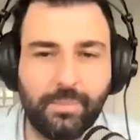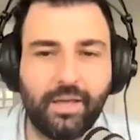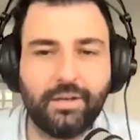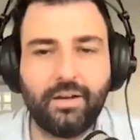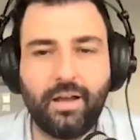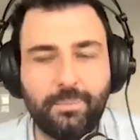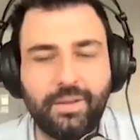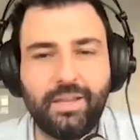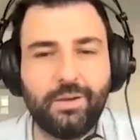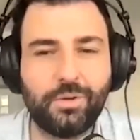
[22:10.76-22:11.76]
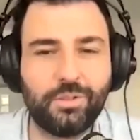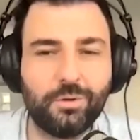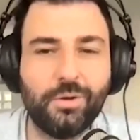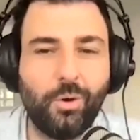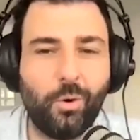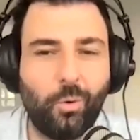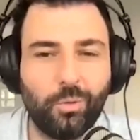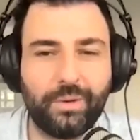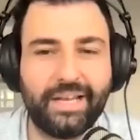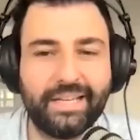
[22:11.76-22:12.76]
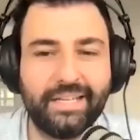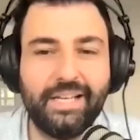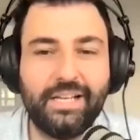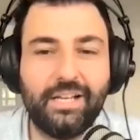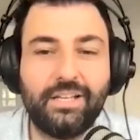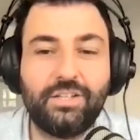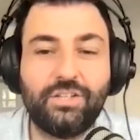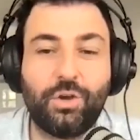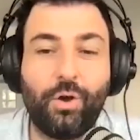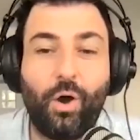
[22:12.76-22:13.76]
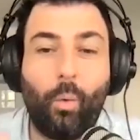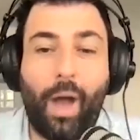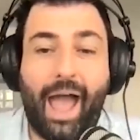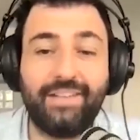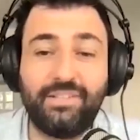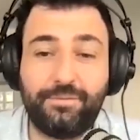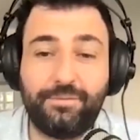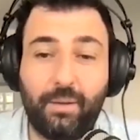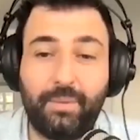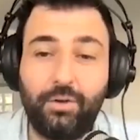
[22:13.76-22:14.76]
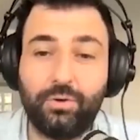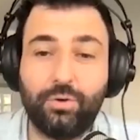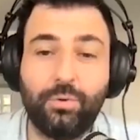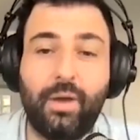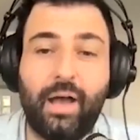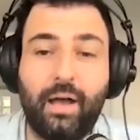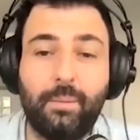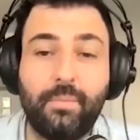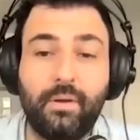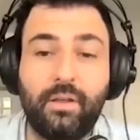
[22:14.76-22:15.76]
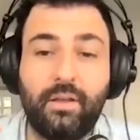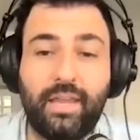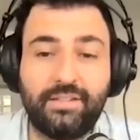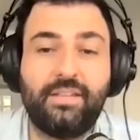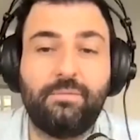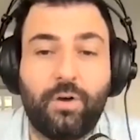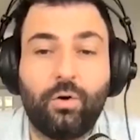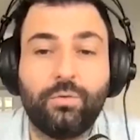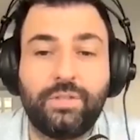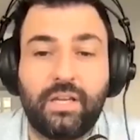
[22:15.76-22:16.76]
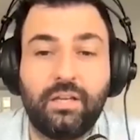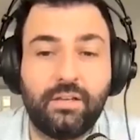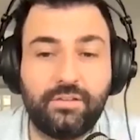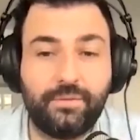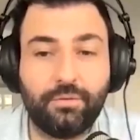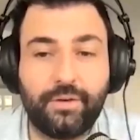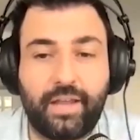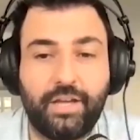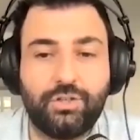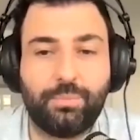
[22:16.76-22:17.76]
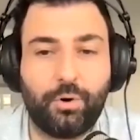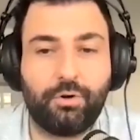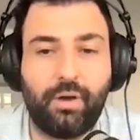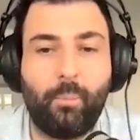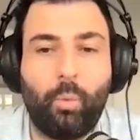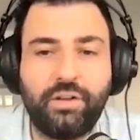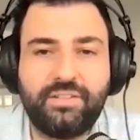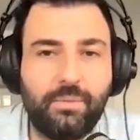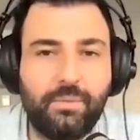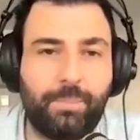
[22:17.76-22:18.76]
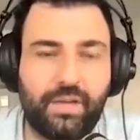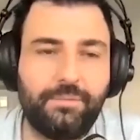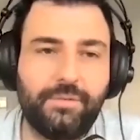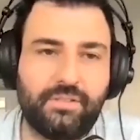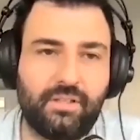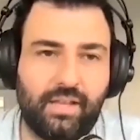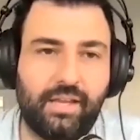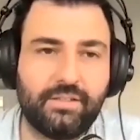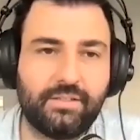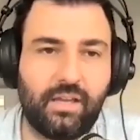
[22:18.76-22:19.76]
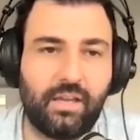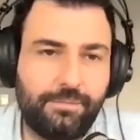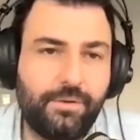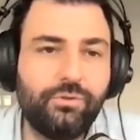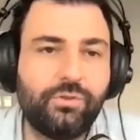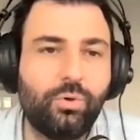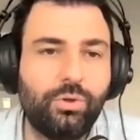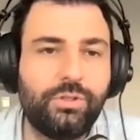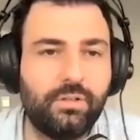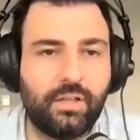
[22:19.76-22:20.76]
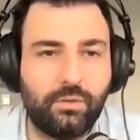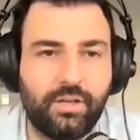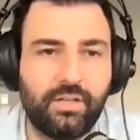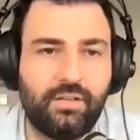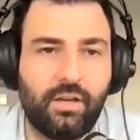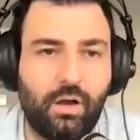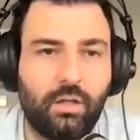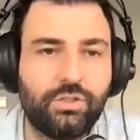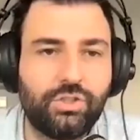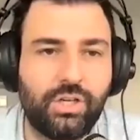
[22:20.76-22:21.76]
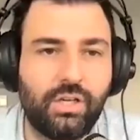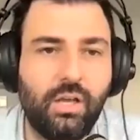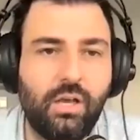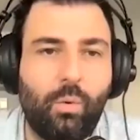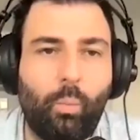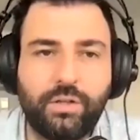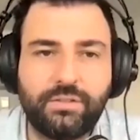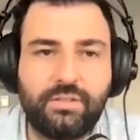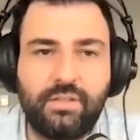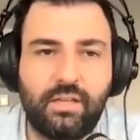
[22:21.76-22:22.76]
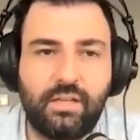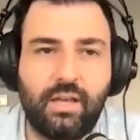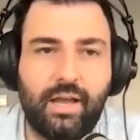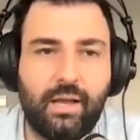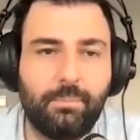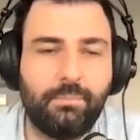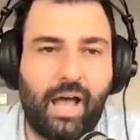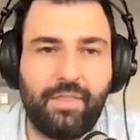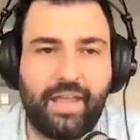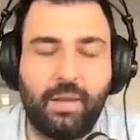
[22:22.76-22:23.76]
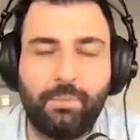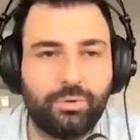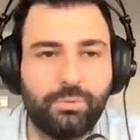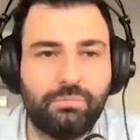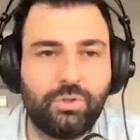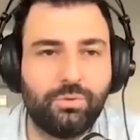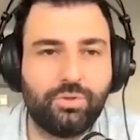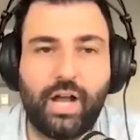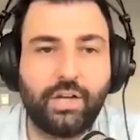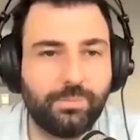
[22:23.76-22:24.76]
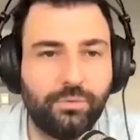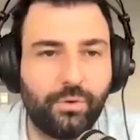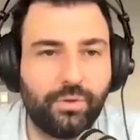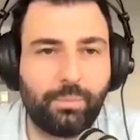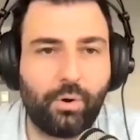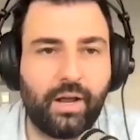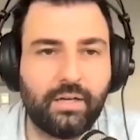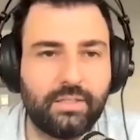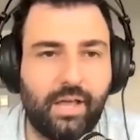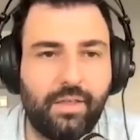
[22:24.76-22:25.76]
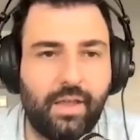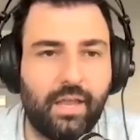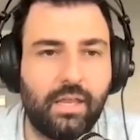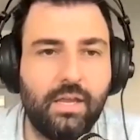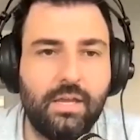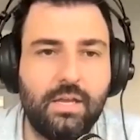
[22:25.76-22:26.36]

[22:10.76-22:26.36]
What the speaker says: about it. I'm here with you all the way. So as a farmer who gets involved in this verification program, what's some of the benefits that they can see? It feels good. They're looking at the ecology. What's the, are they able to charge more for their product? Are they